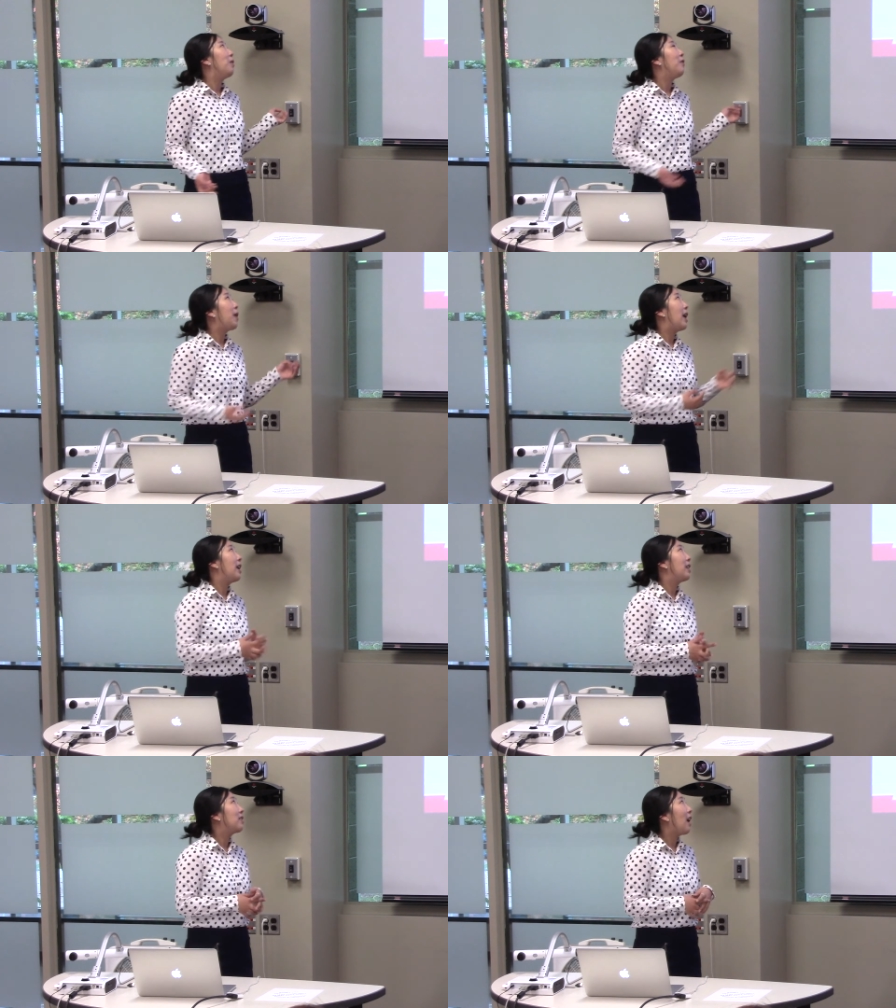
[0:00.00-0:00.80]
by
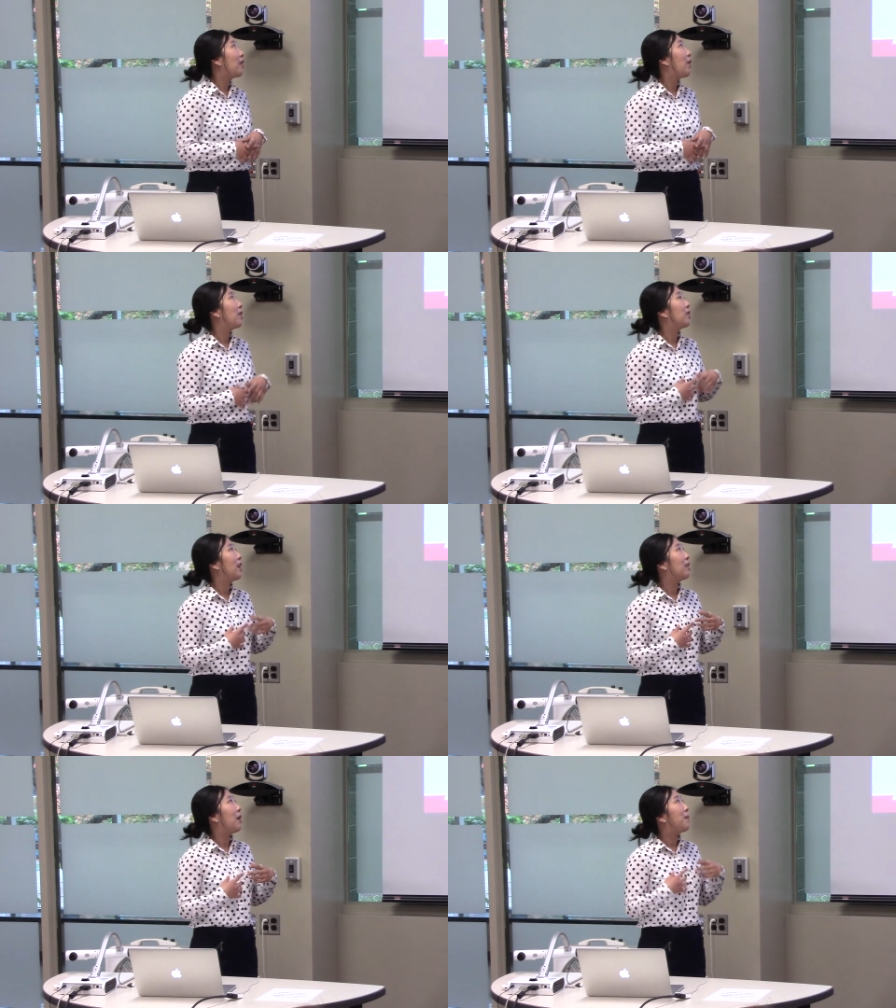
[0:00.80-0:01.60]

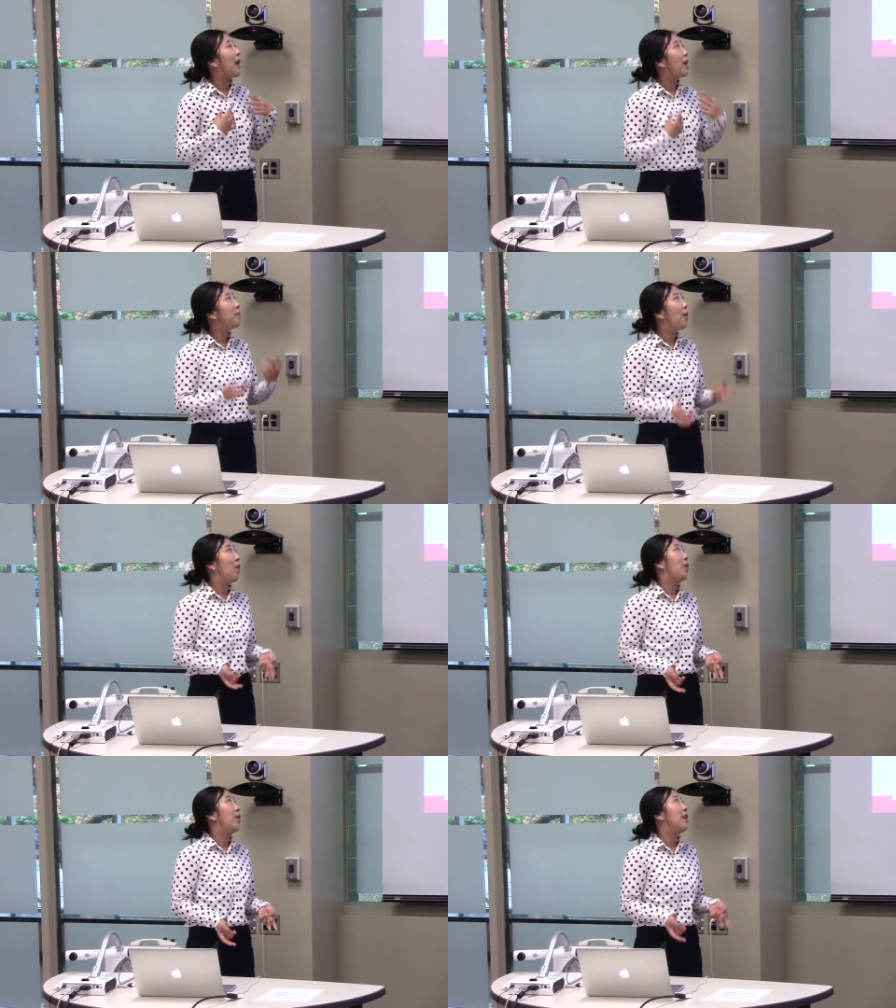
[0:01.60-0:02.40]
integrating the main
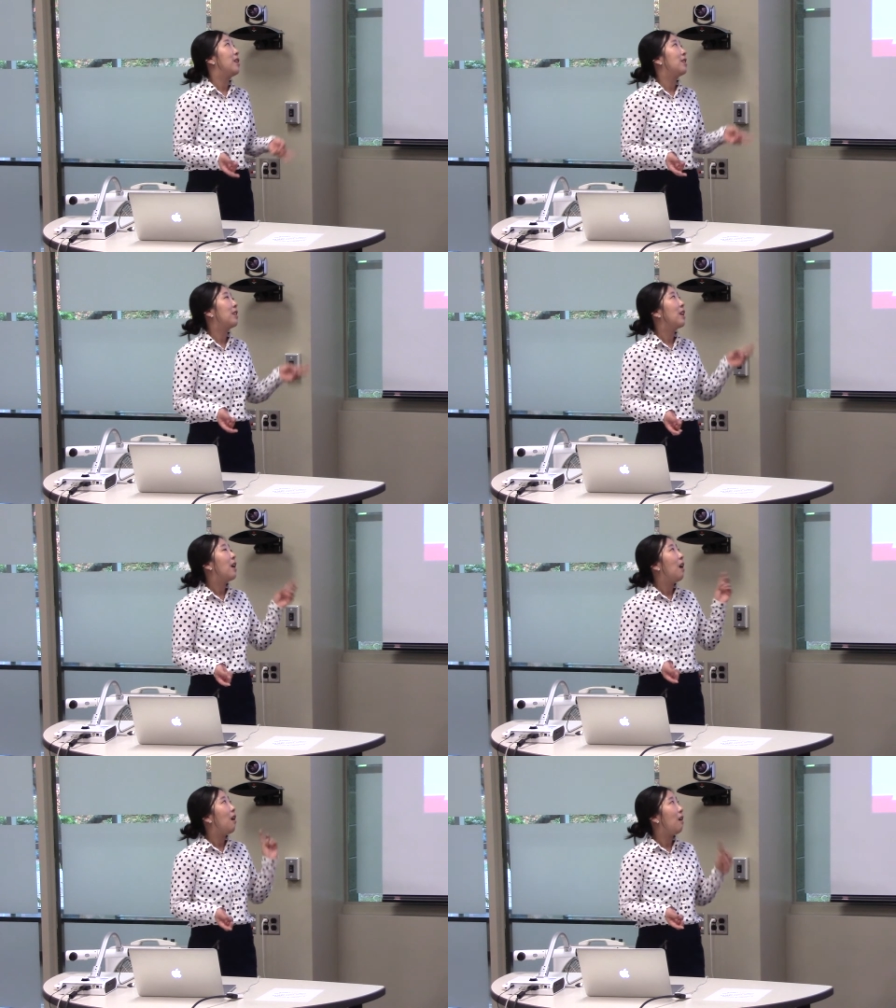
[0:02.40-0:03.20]
points
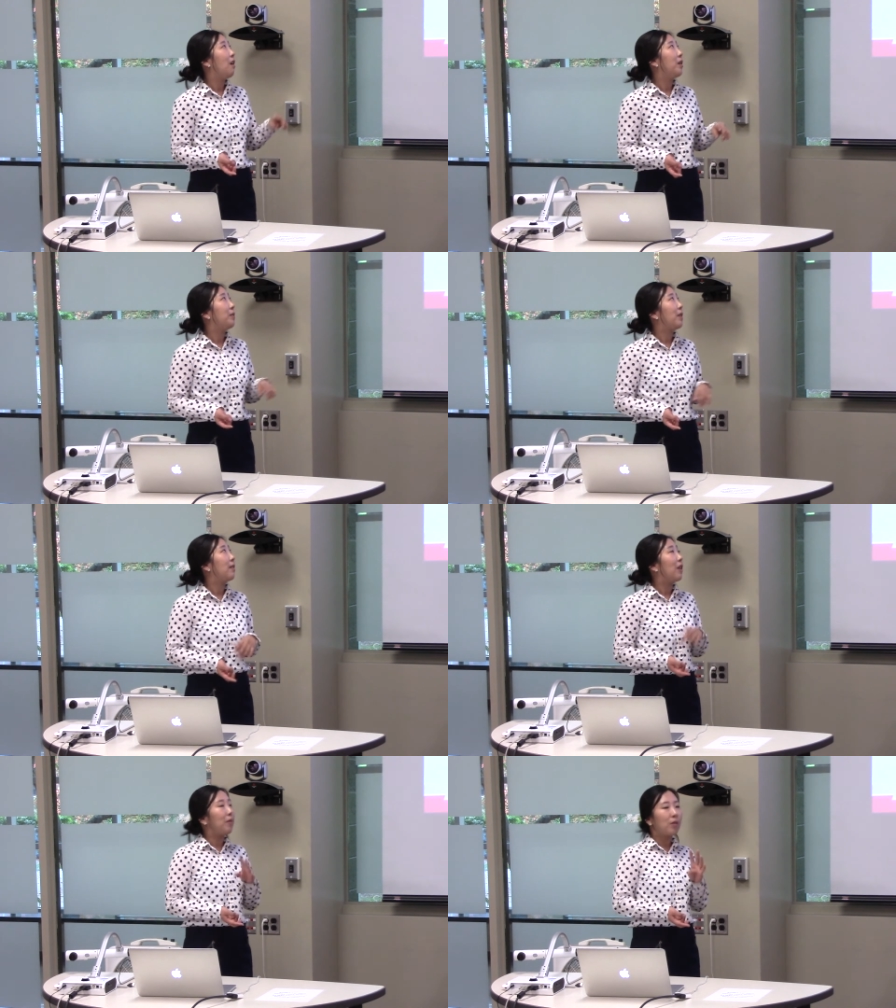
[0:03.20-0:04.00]
of the
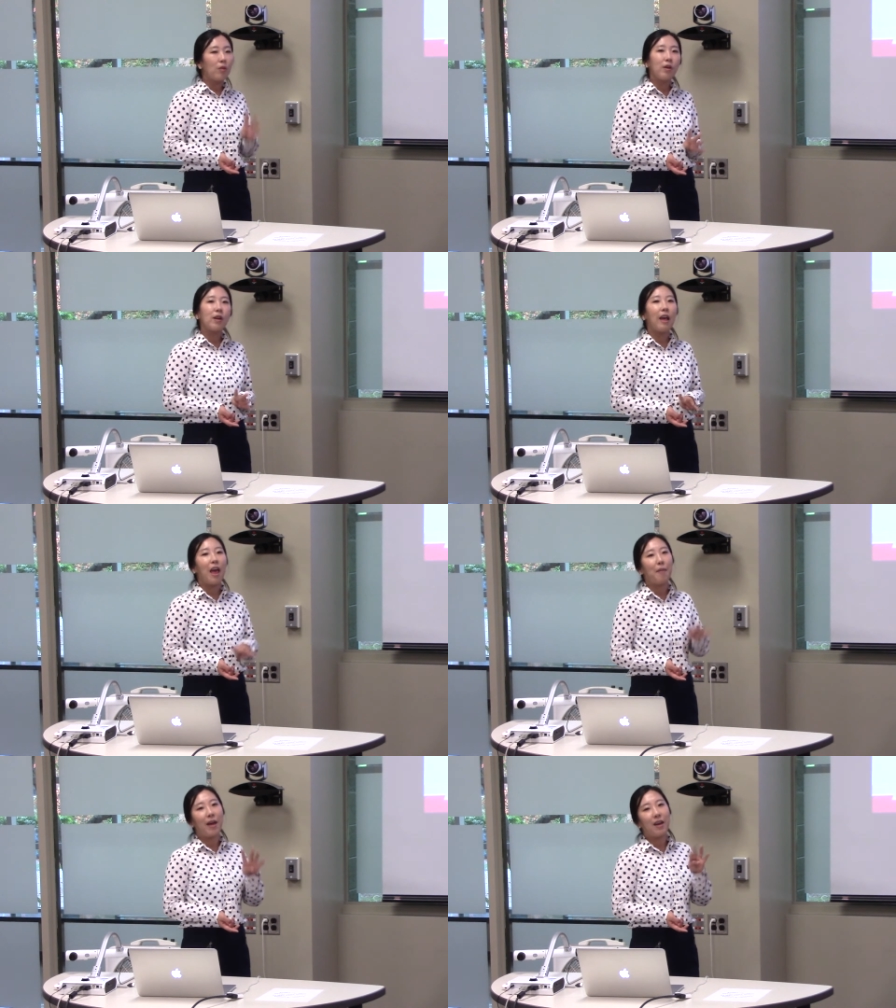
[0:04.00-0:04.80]
sub-score,
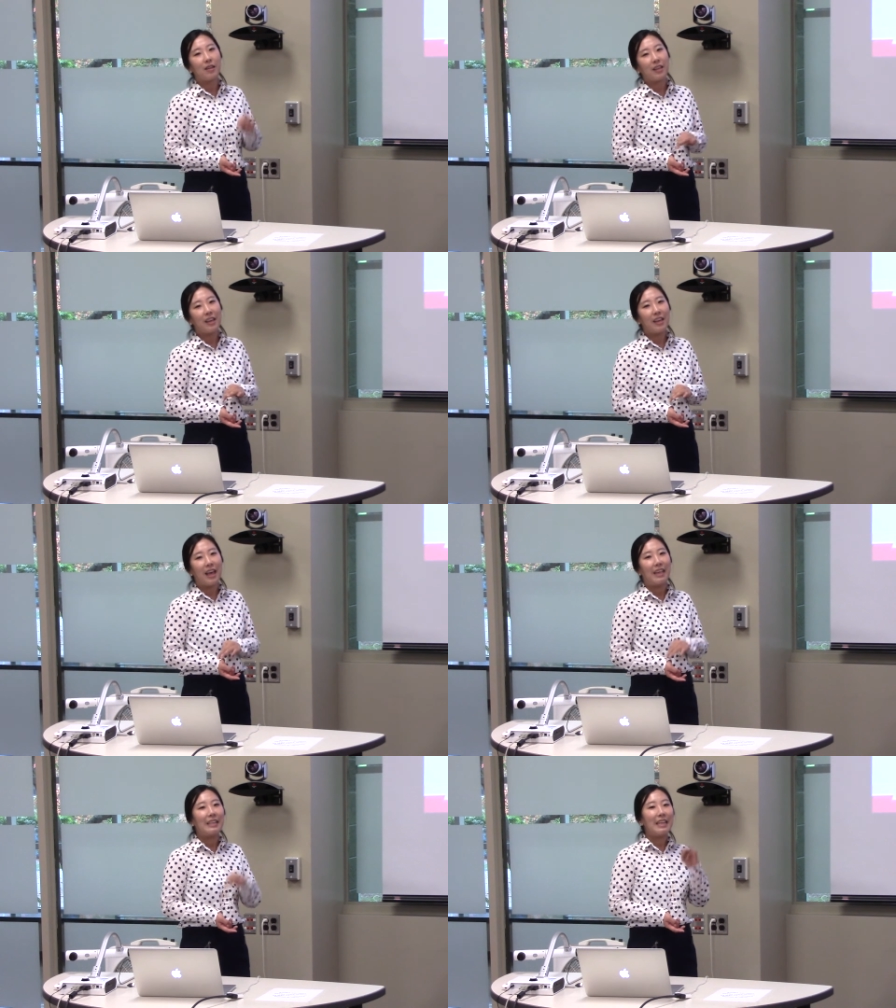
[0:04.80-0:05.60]
MIRT,
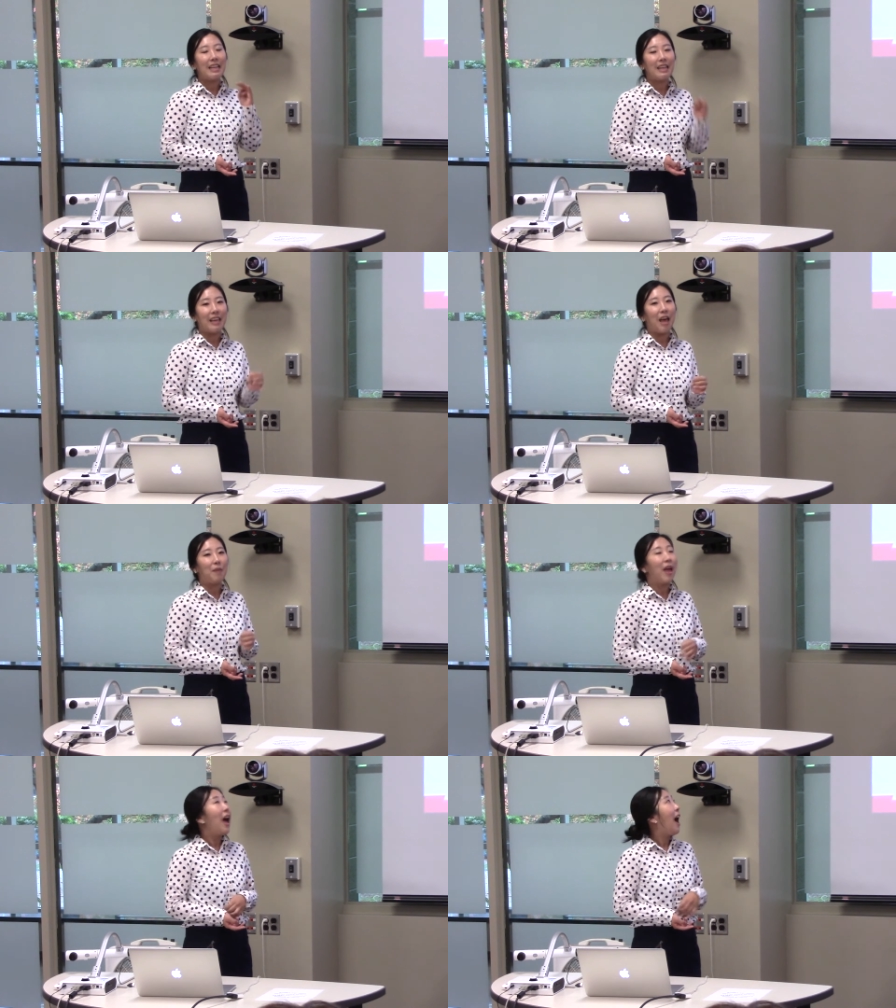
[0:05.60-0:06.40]
and
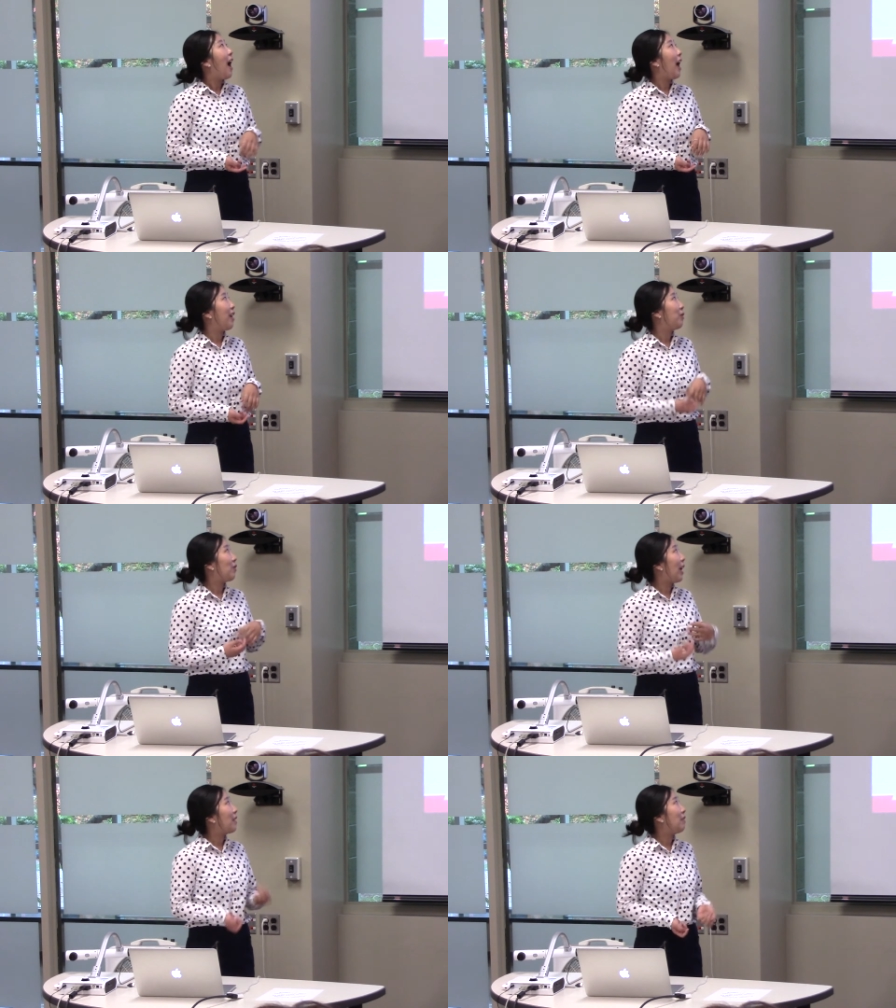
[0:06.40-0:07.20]
CDM, I would
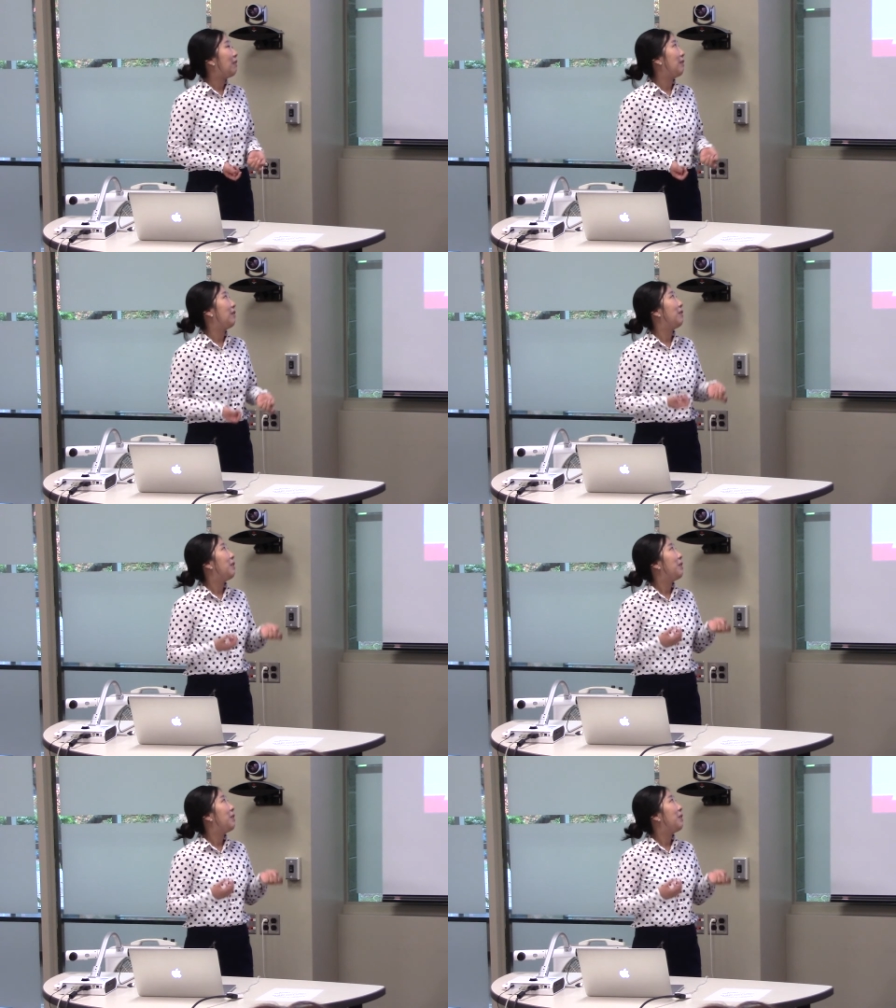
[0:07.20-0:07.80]
like to